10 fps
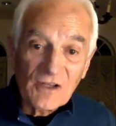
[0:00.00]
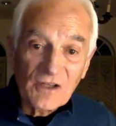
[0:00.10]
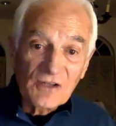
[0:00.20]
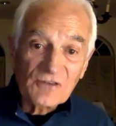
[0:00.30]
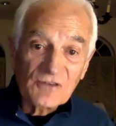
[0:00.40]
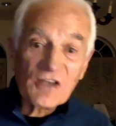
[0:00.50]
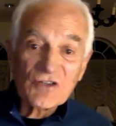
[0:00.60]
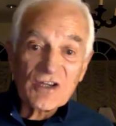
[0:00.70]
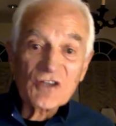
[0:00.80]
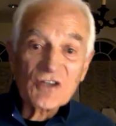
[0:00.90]
fact,
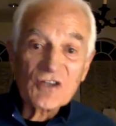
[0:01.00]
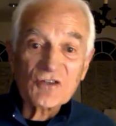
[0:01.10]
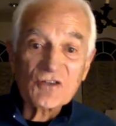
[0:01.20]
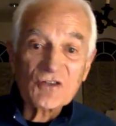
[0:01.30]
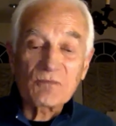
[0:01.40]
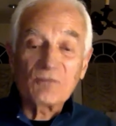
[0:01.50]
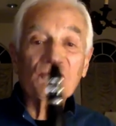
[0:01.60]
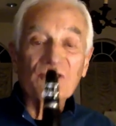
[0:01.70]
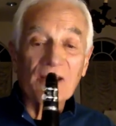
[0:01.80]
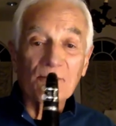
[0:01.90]
teach, teach
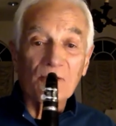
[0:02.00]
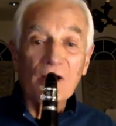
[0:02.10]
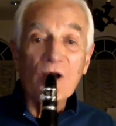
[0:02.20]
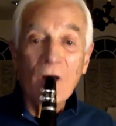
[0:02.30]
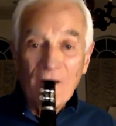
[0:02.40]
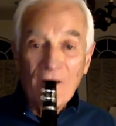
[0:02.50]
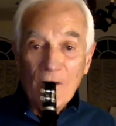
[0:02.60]
students how to play.